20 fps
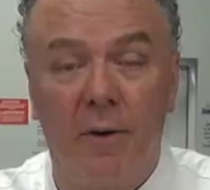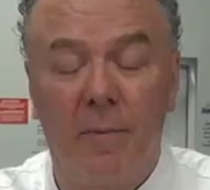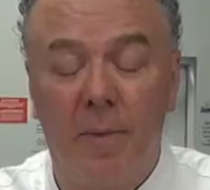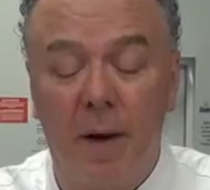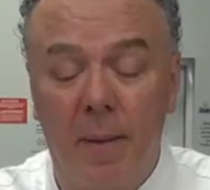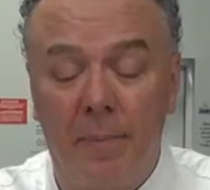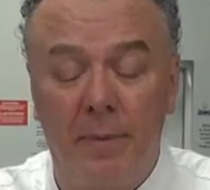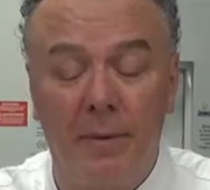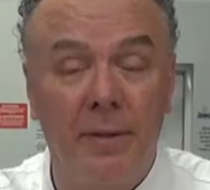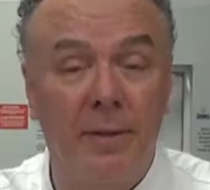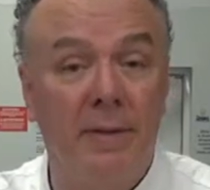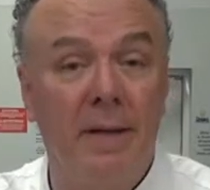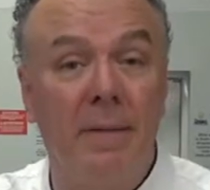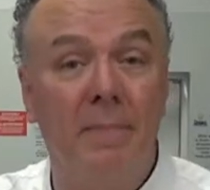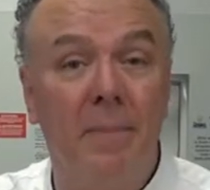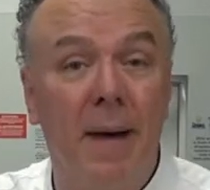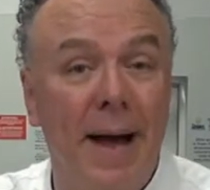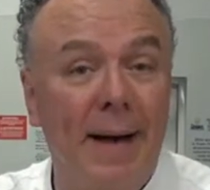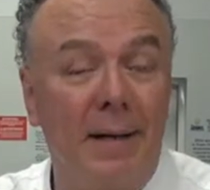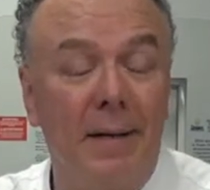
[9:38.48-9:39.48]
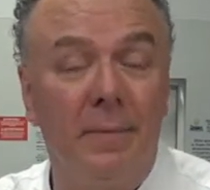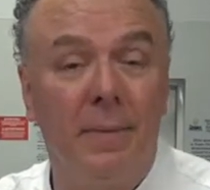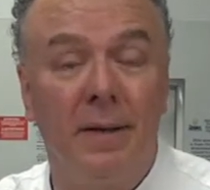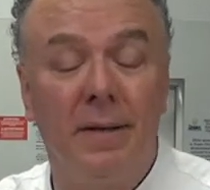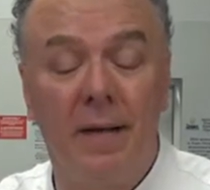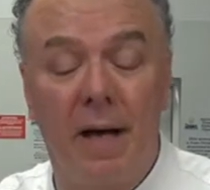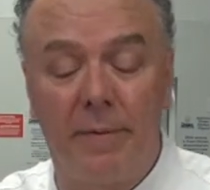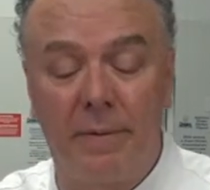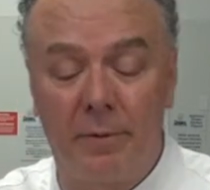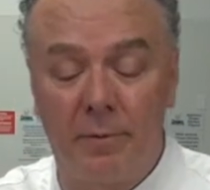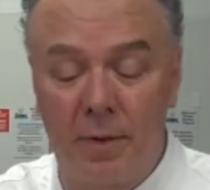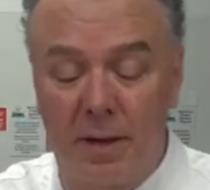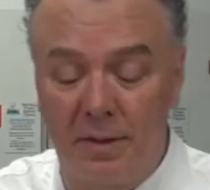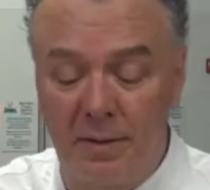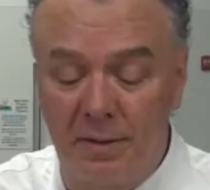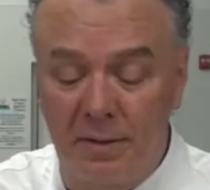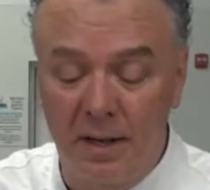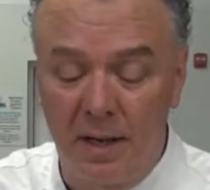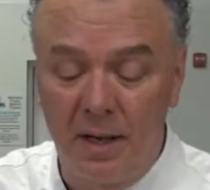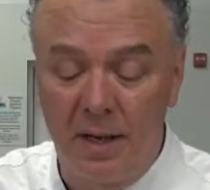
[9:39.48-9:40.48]
popular. His son Michael Mondavi
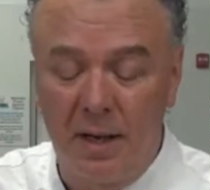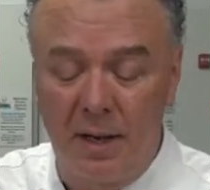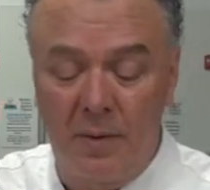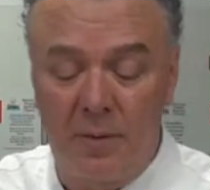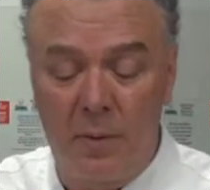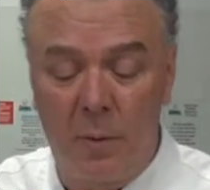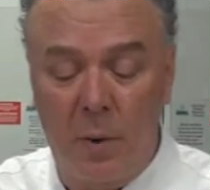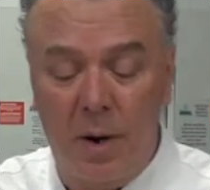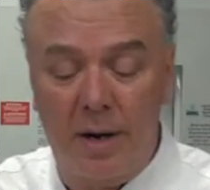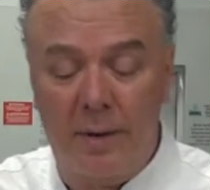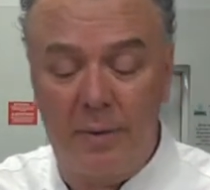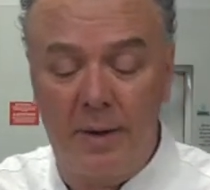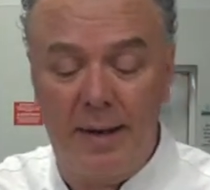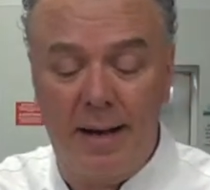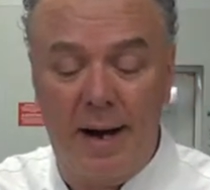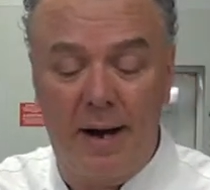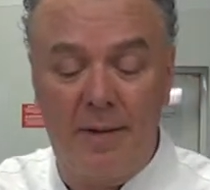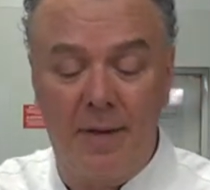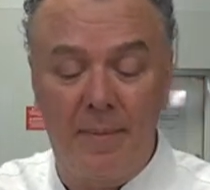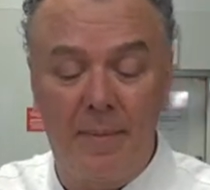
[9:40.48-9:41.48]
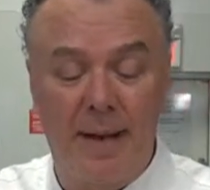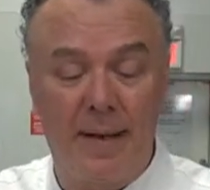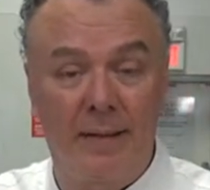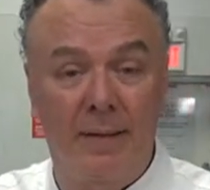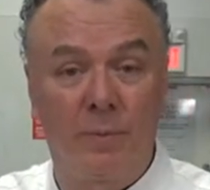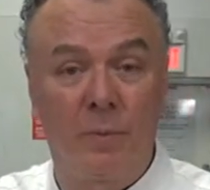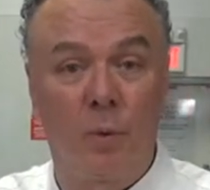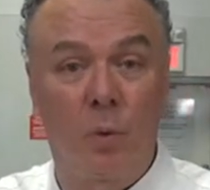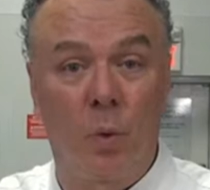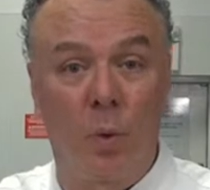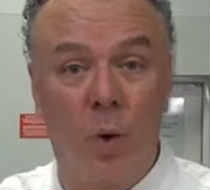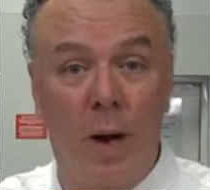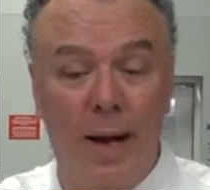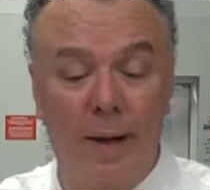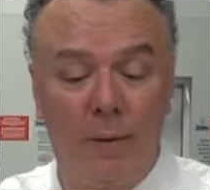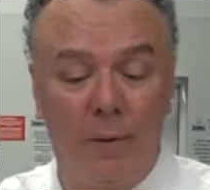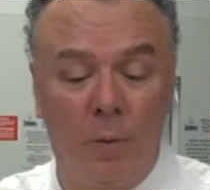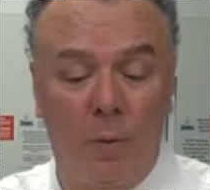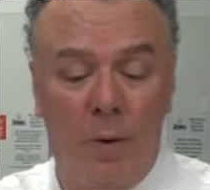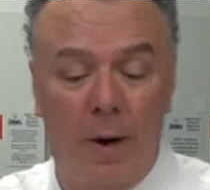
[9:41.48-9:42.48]
runs the winery now. They make some
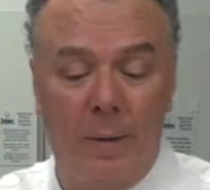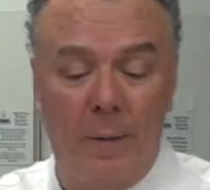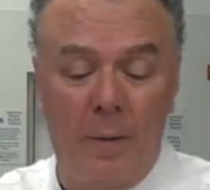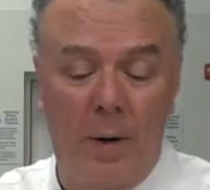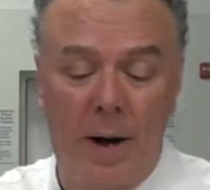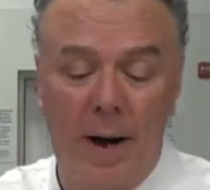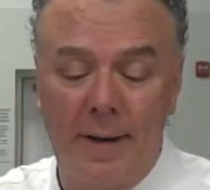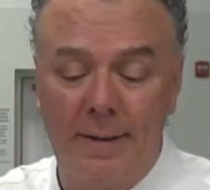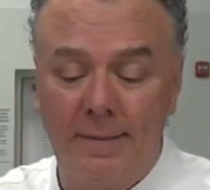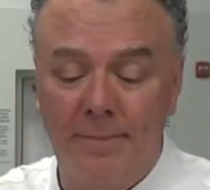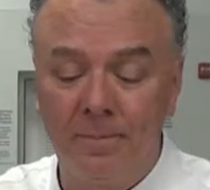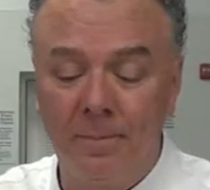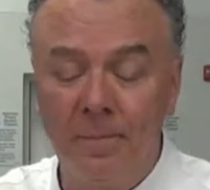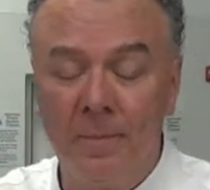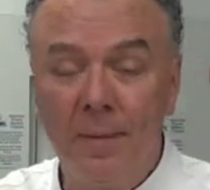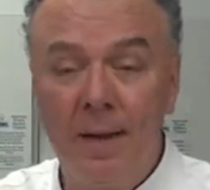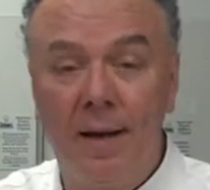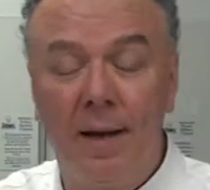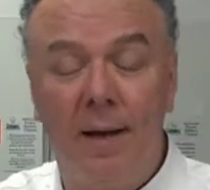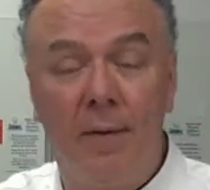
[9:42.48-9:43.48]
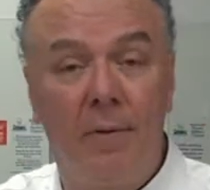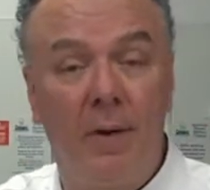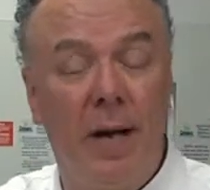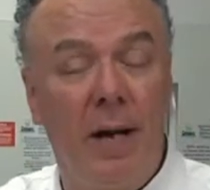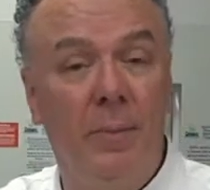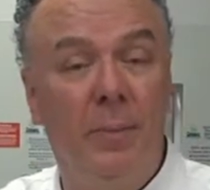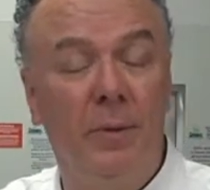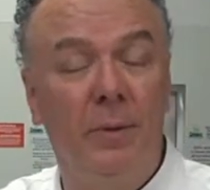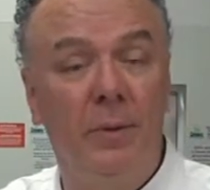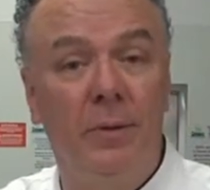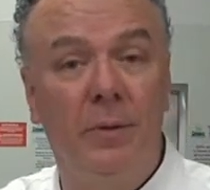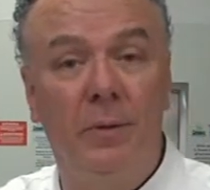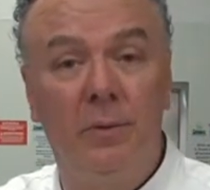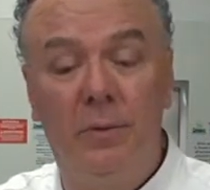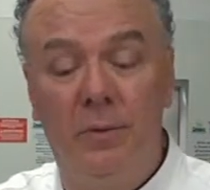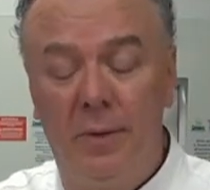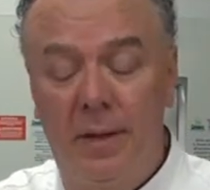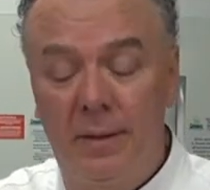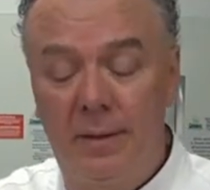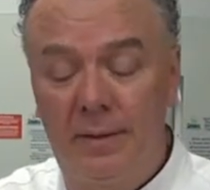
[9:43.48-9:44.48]
great, great wines, and were able
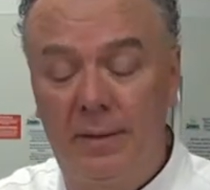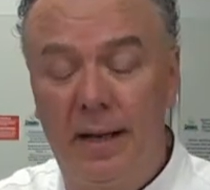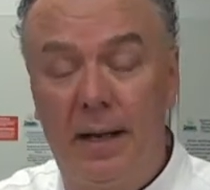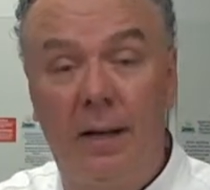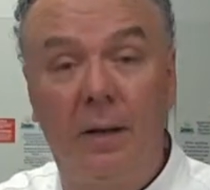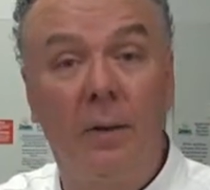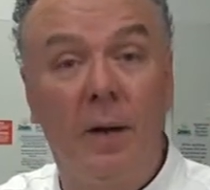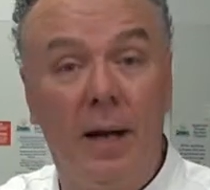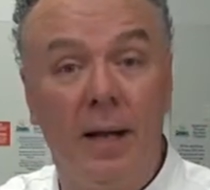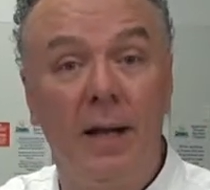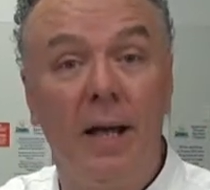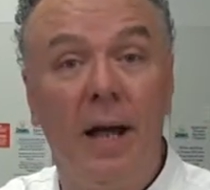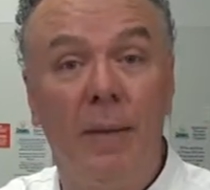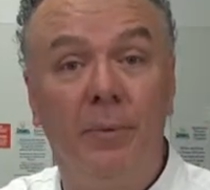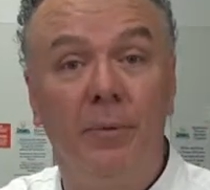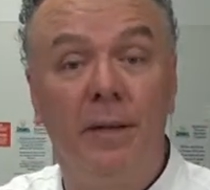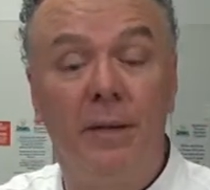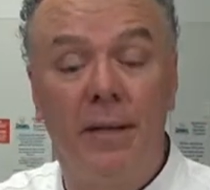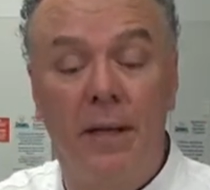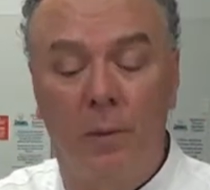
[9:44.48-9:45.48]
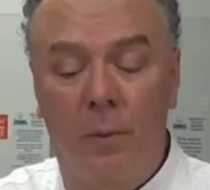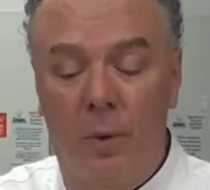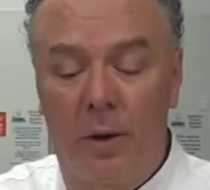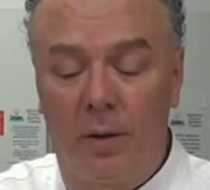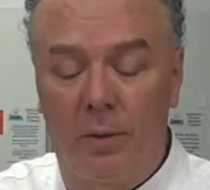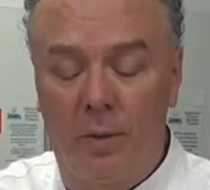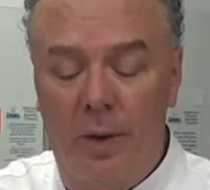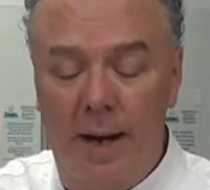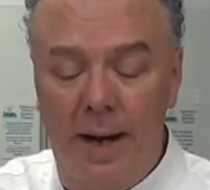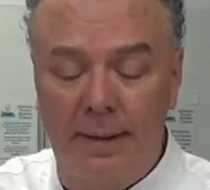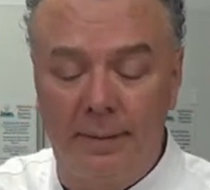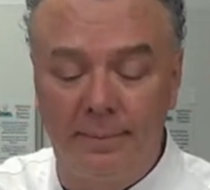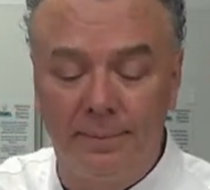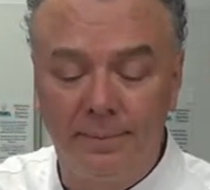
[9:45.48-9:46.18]
to uh, sell uh, able to sell worldwide.